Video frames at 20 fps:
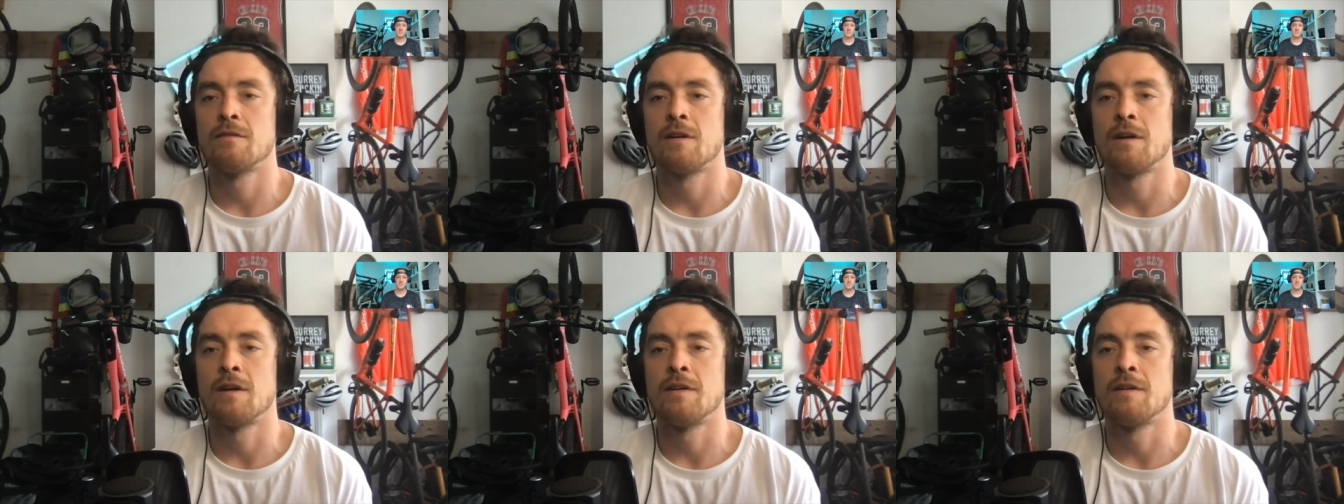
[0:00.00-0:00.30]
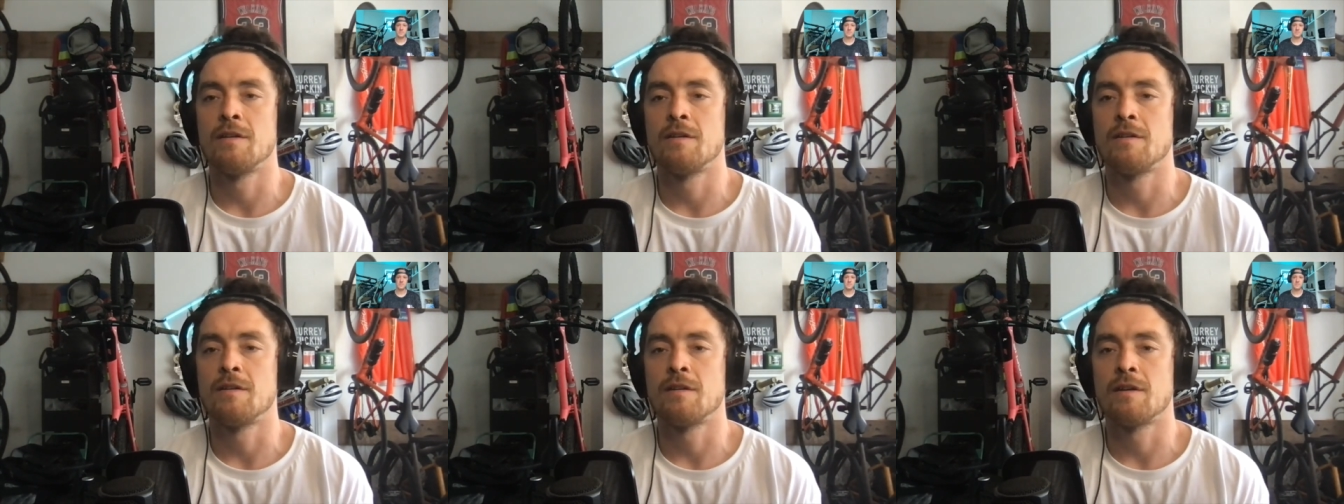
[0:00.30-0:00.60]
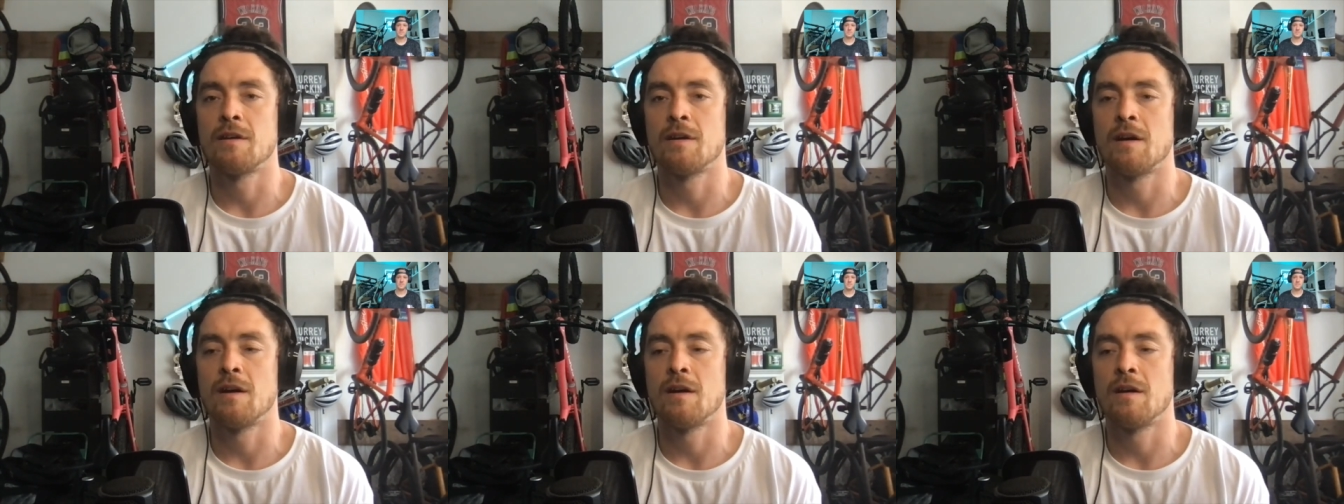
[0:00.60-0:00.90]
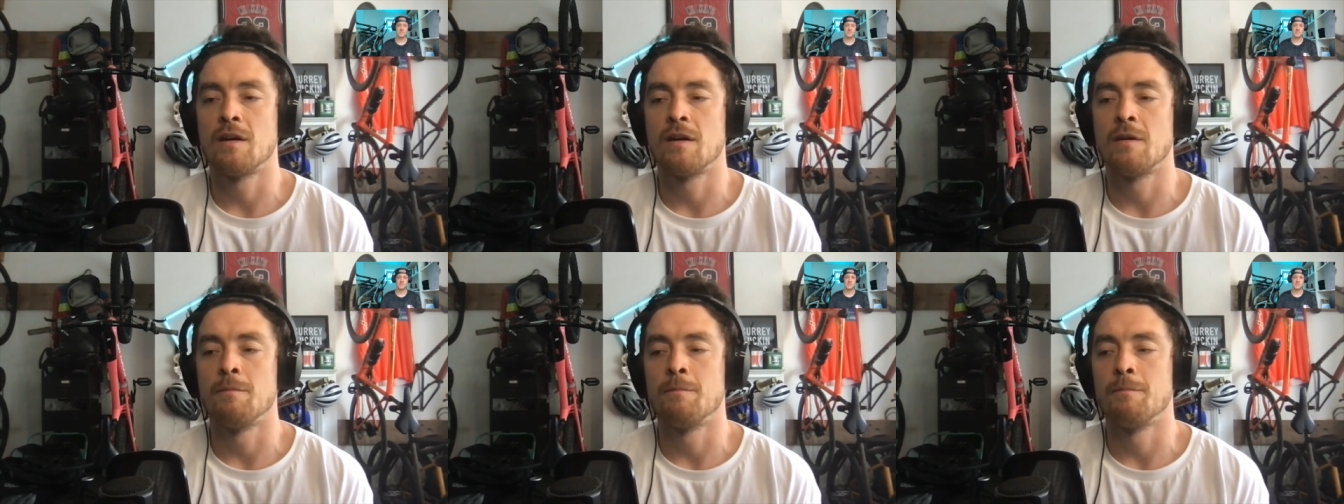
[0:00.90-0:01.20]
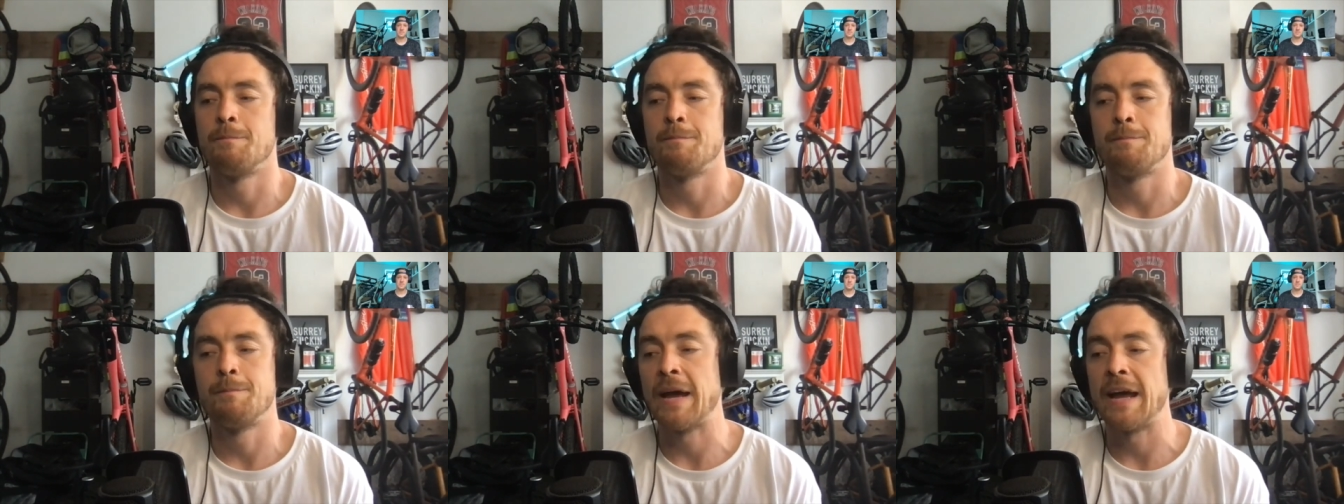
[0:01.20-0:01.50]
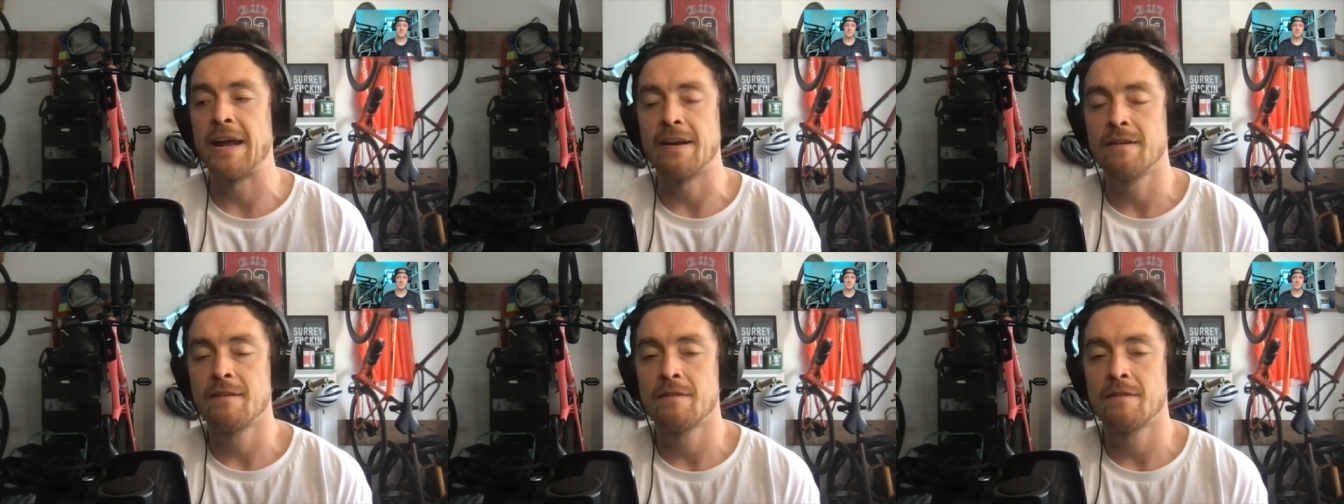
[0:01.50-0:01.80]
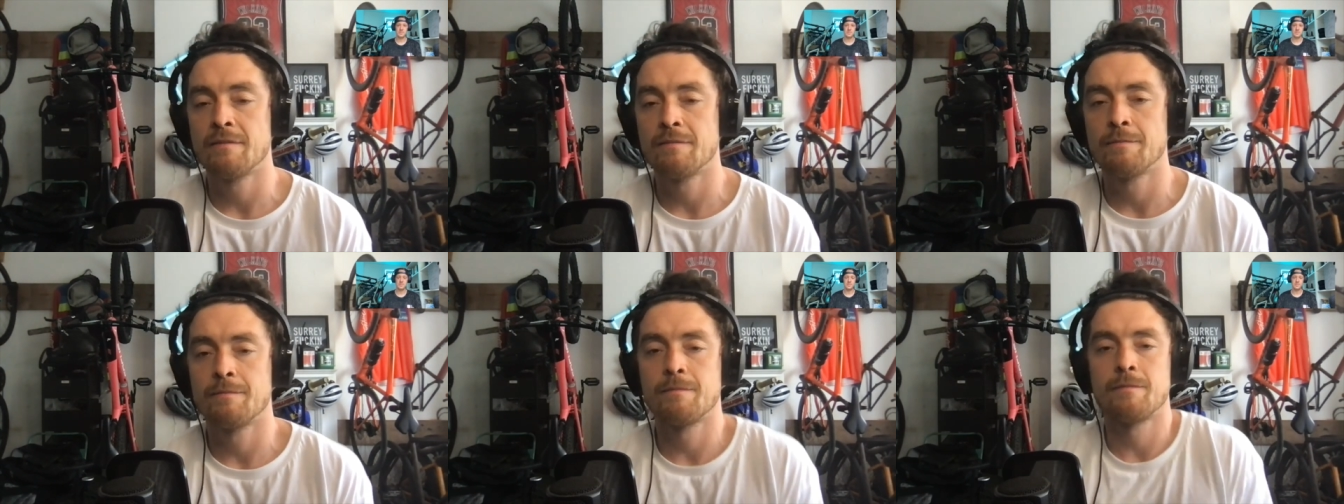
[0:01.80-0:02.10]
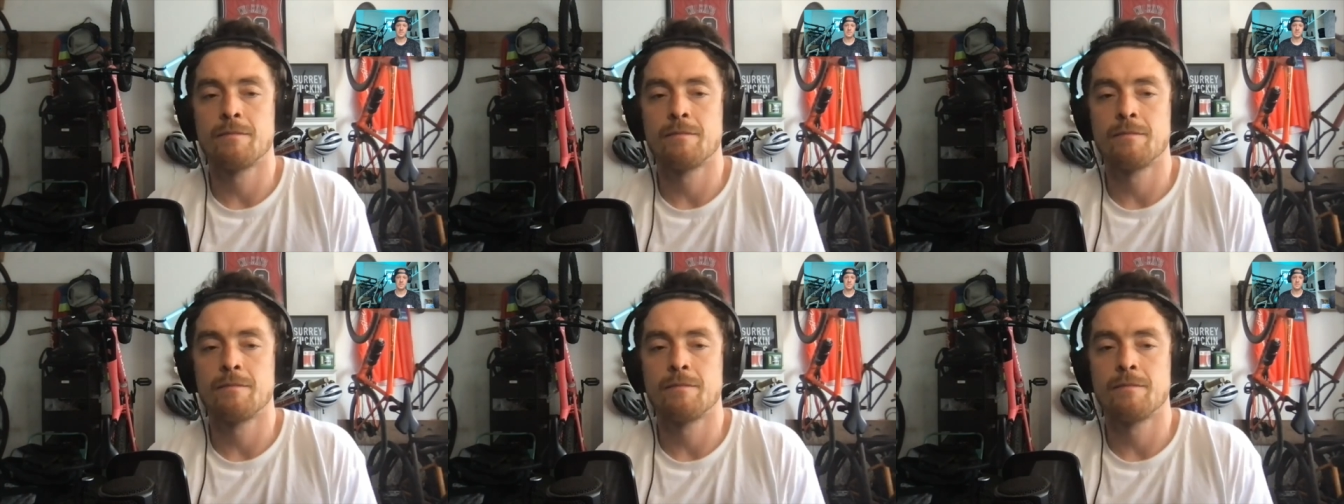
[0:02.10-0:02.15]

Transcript: and um, Ben,